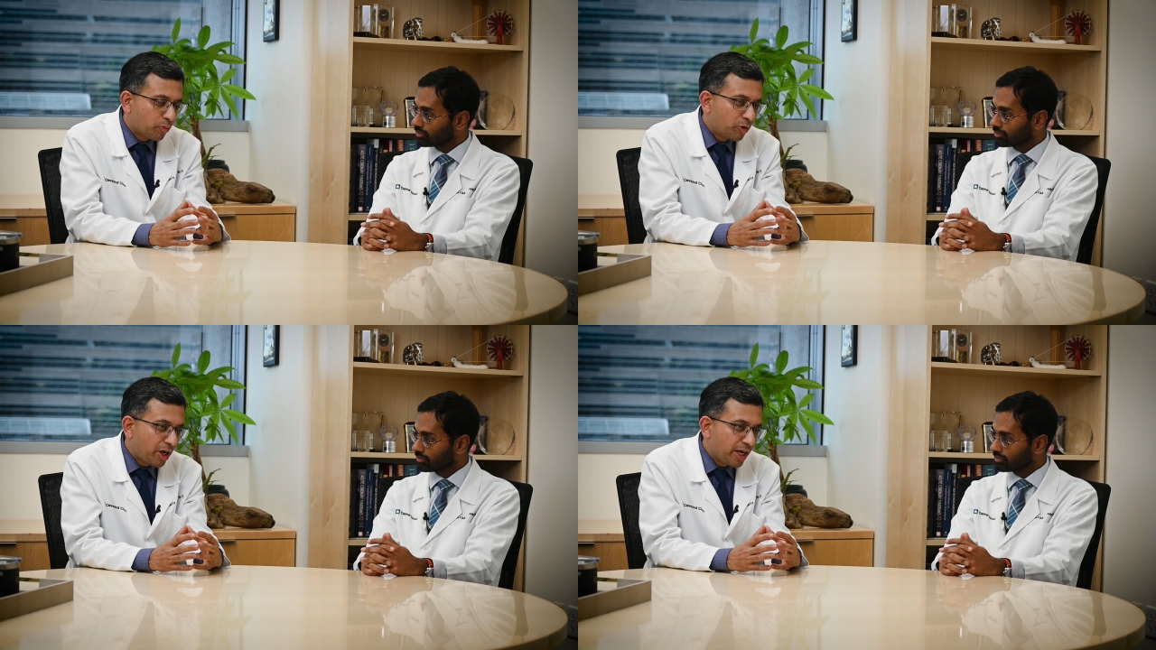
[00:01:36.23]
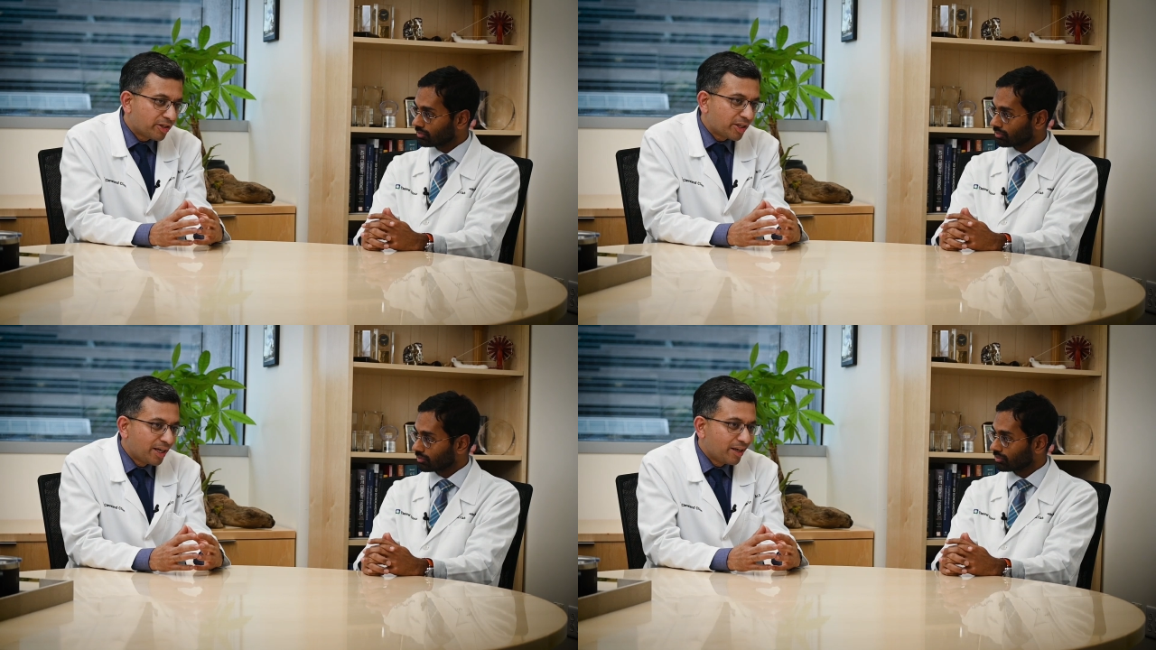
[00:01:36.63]

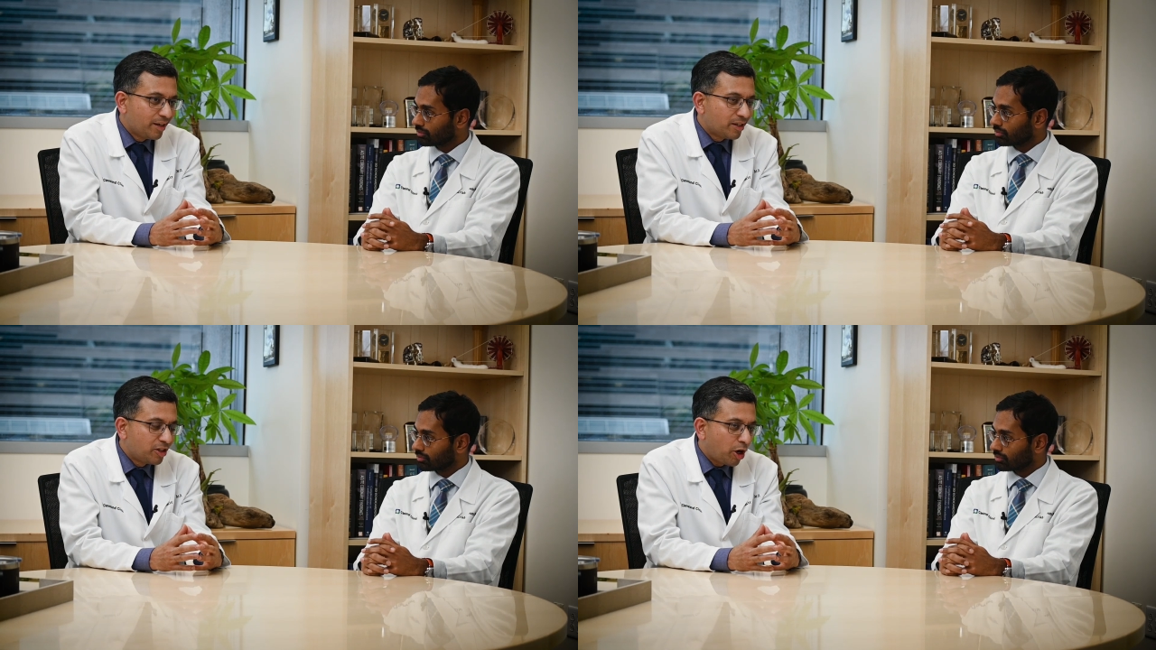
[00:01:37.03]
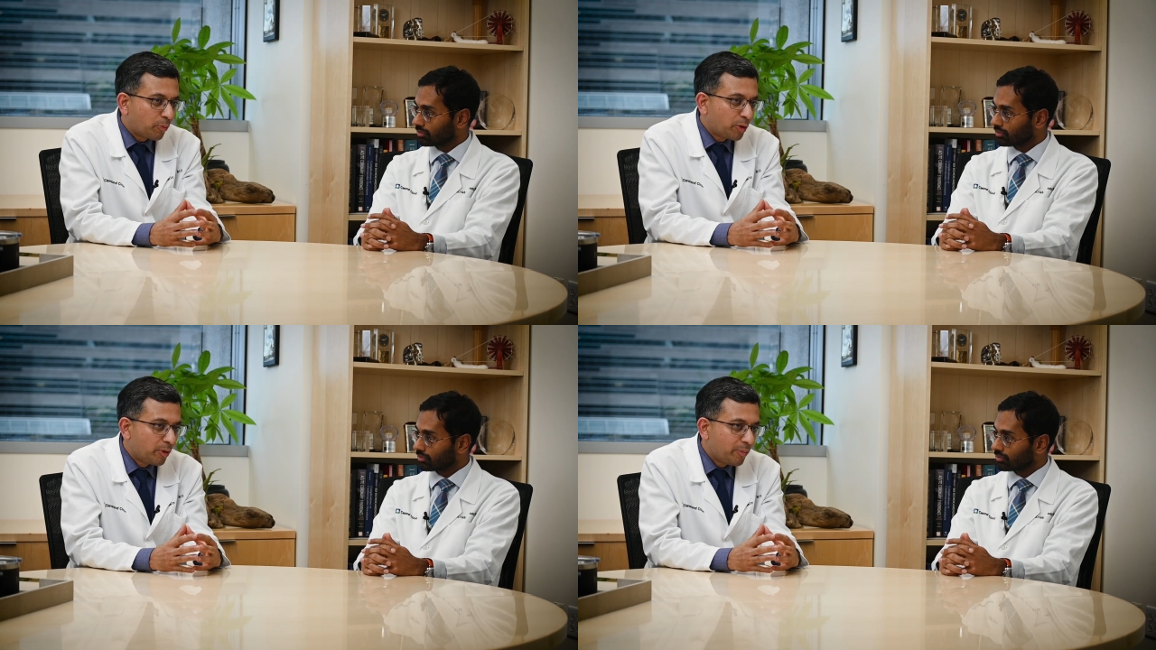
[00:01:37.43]
Speaker 1: raise is the
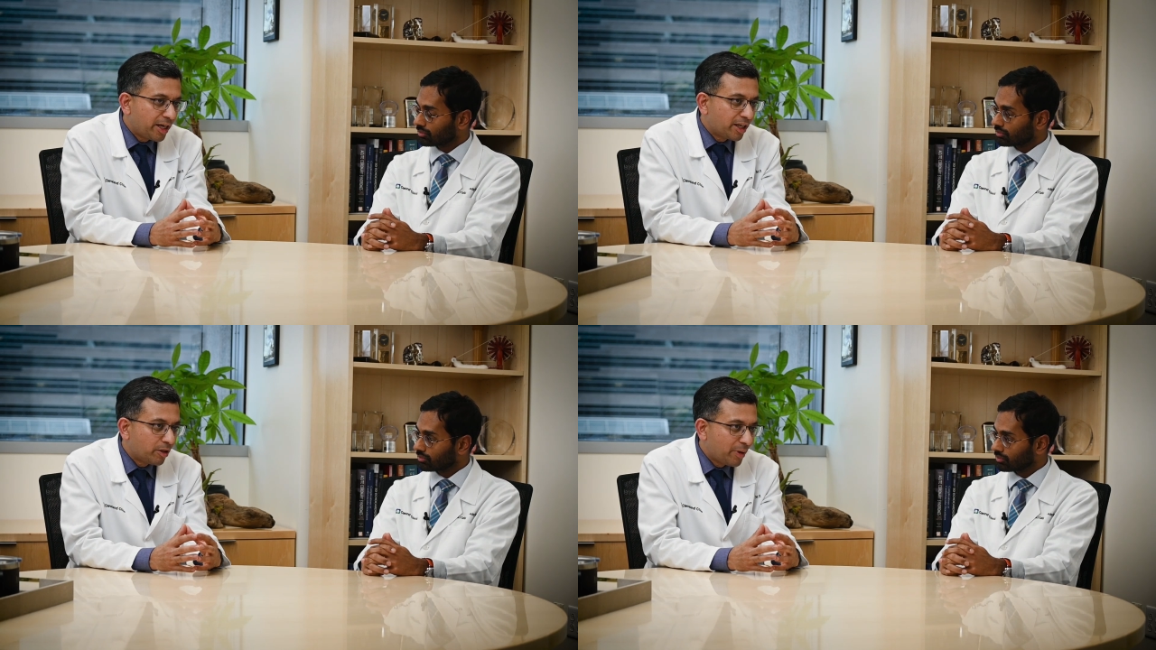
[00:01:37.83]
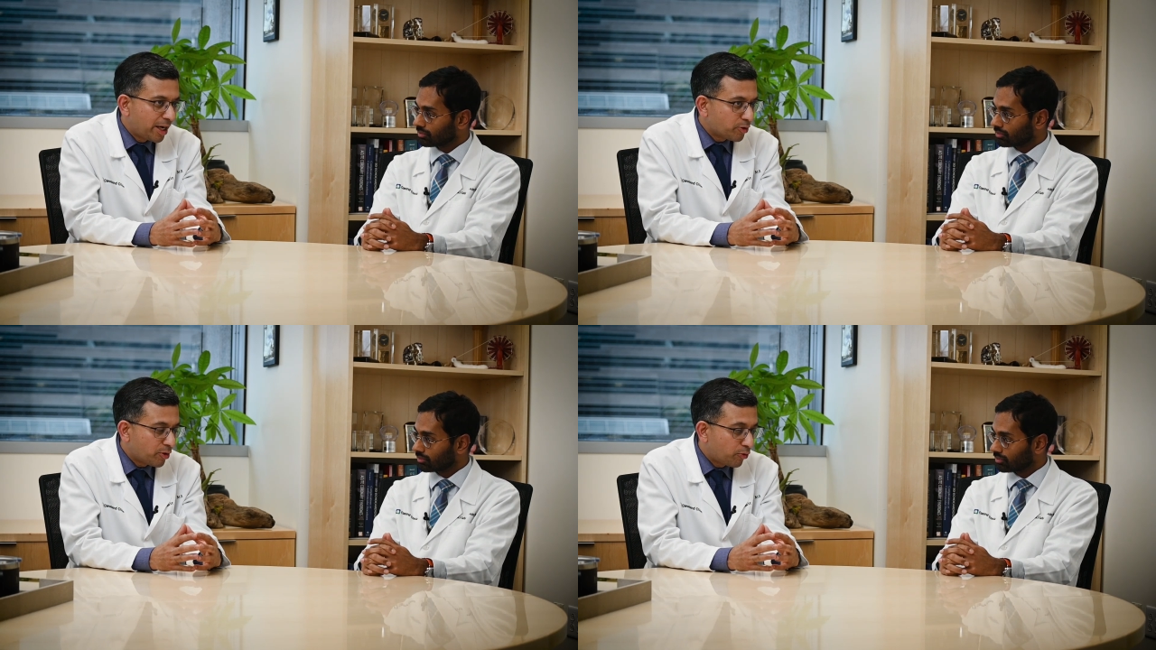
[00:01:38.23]
optimal medical management.